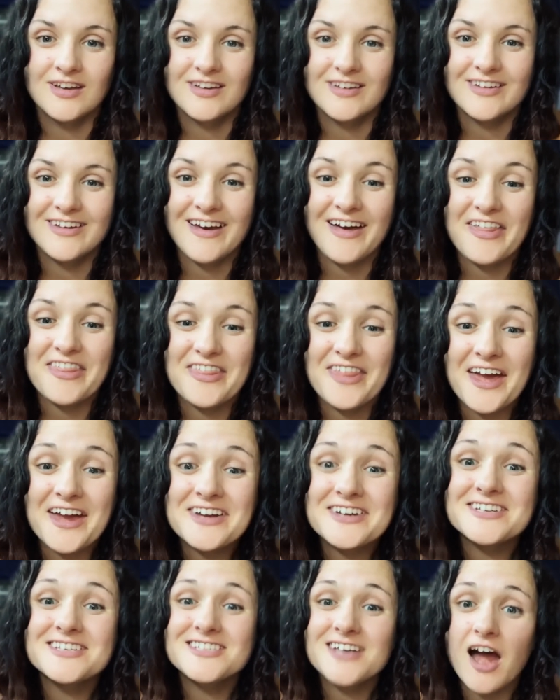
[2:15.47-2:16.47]

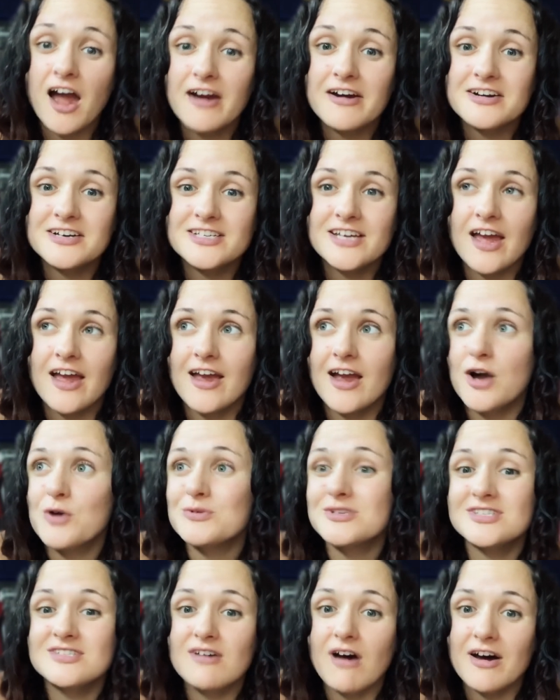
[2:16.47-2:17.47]
that entire day I
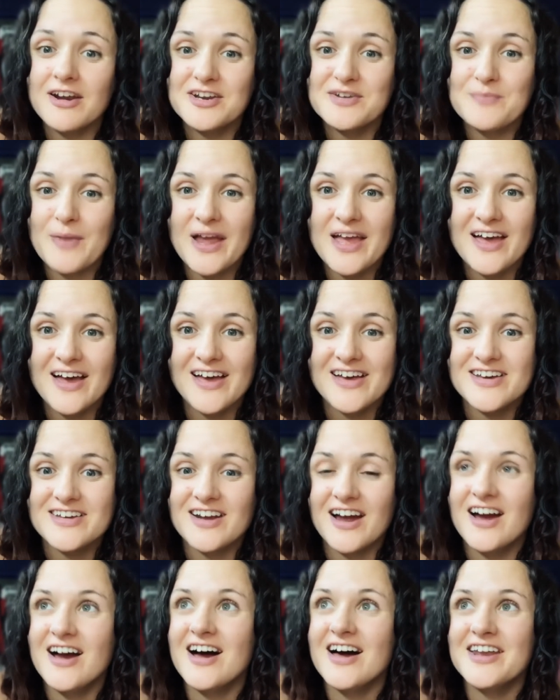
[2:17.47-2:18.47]
was not in my
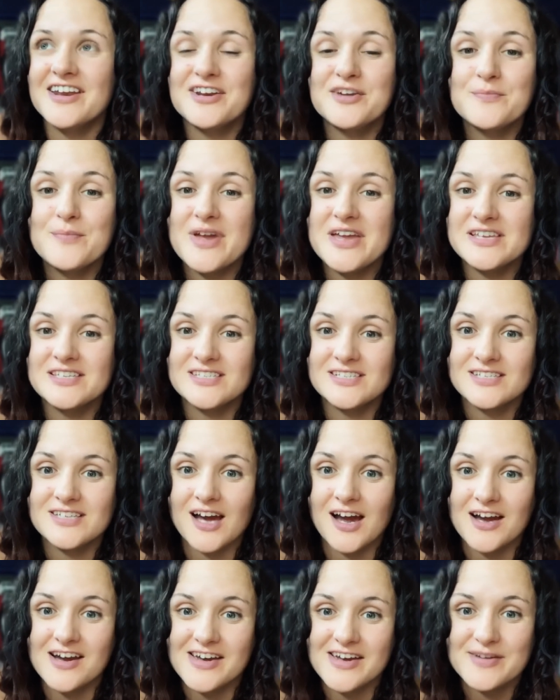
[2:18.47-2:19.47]
head. I had an amazing
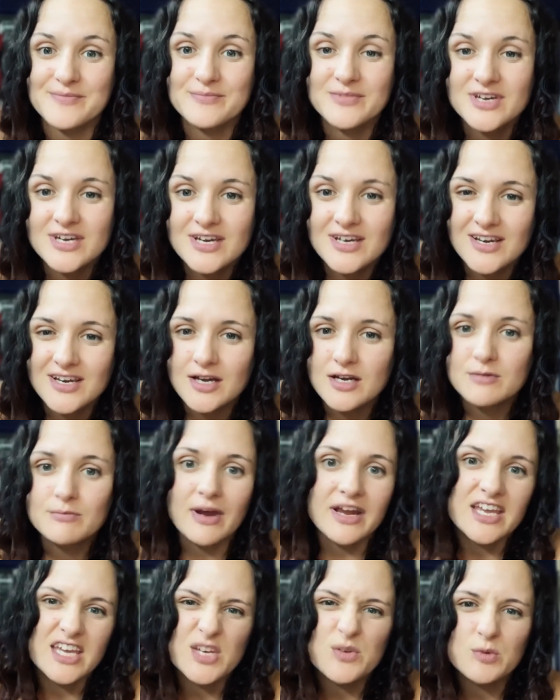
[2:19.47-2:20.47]
time.
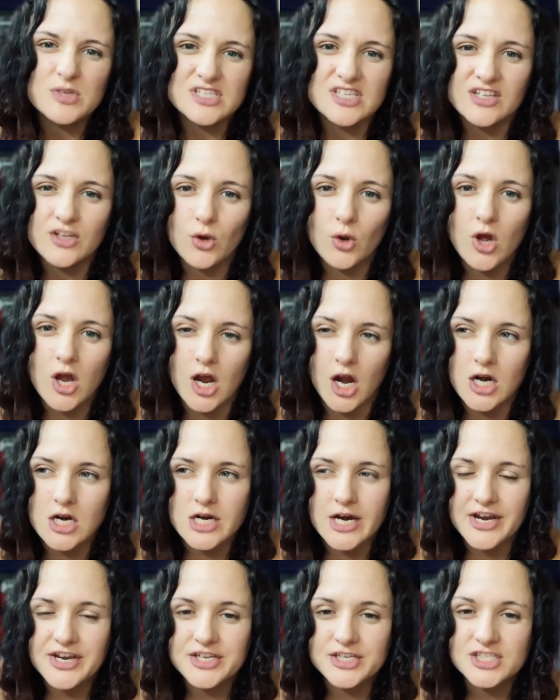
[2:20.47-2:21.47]
My kid was a little
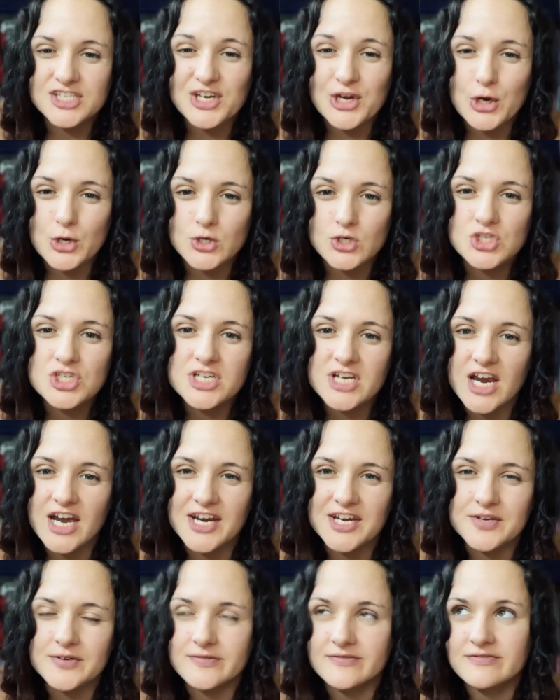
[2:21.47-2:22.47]
ornery, so she
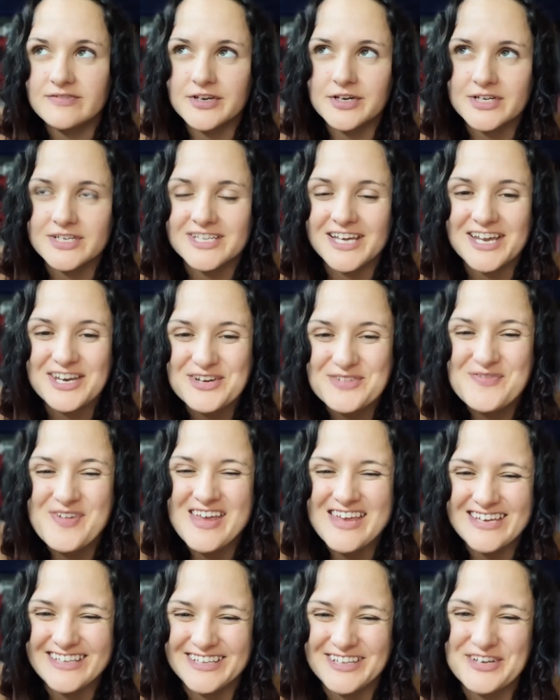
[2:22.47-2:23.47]
kind of irritated
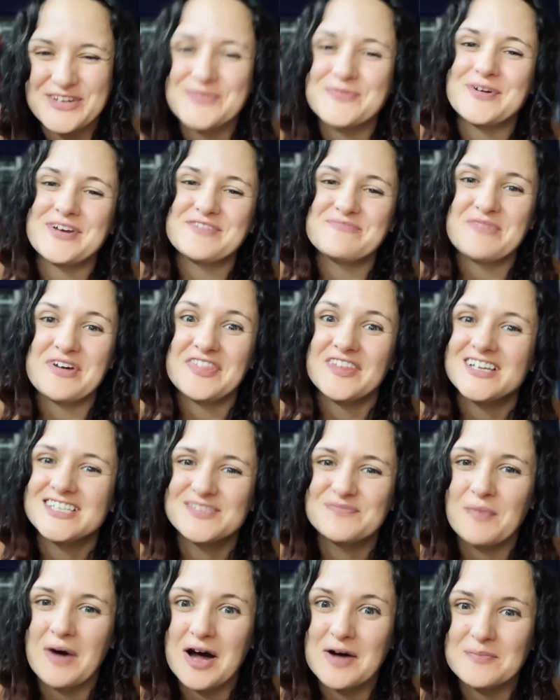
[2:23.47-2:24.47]
me a little bit, but
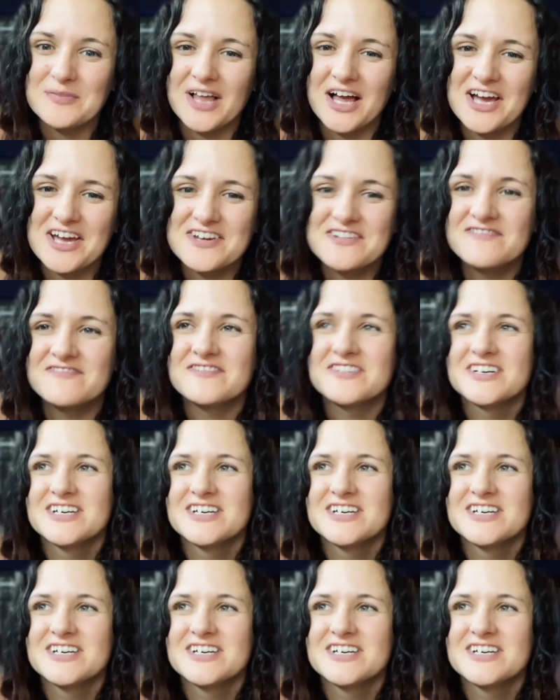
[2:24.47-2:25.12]
that's mom life.